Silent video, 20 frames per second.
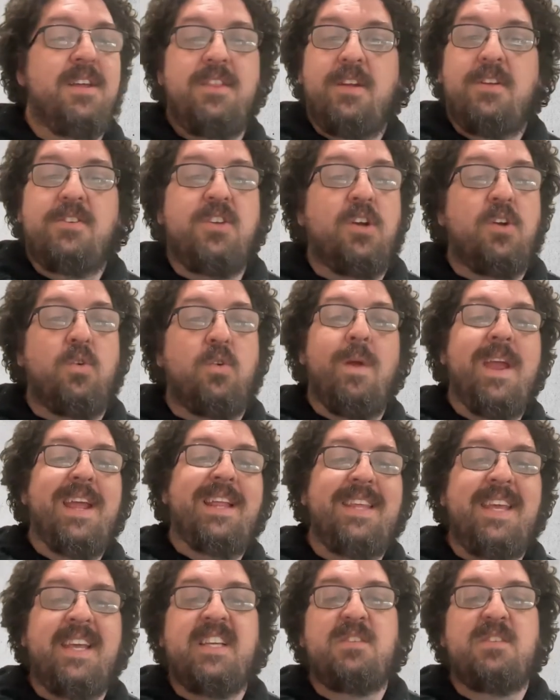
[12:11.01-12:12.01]
there's a
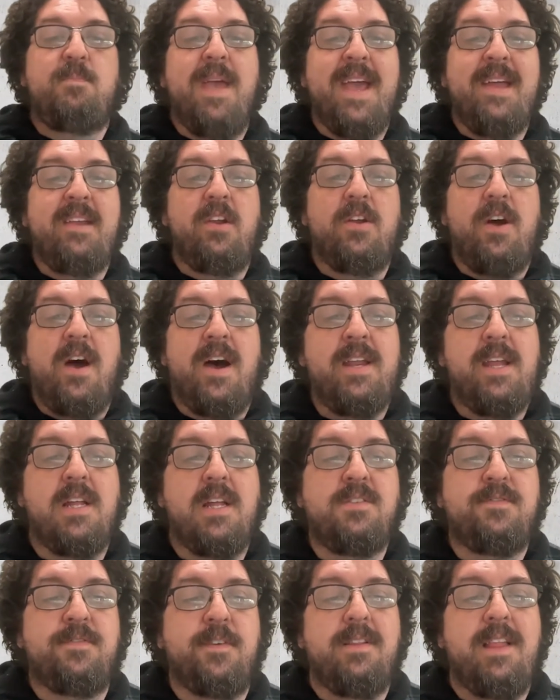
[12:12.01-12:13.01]
greatly expanded
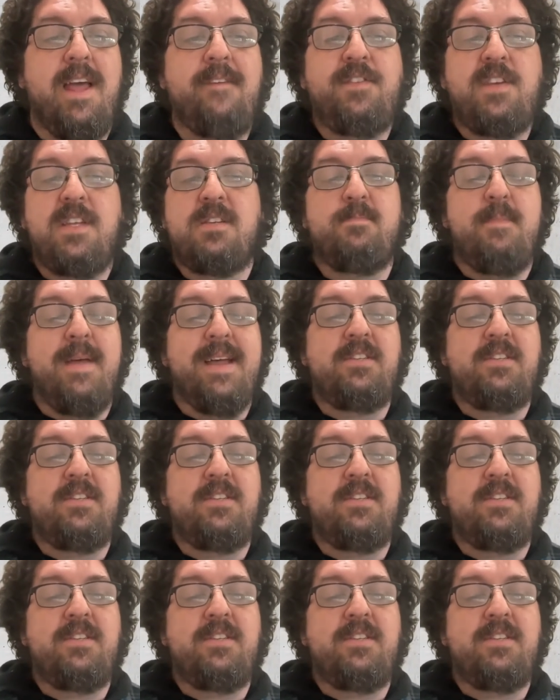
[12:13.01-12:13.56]
audience for leftist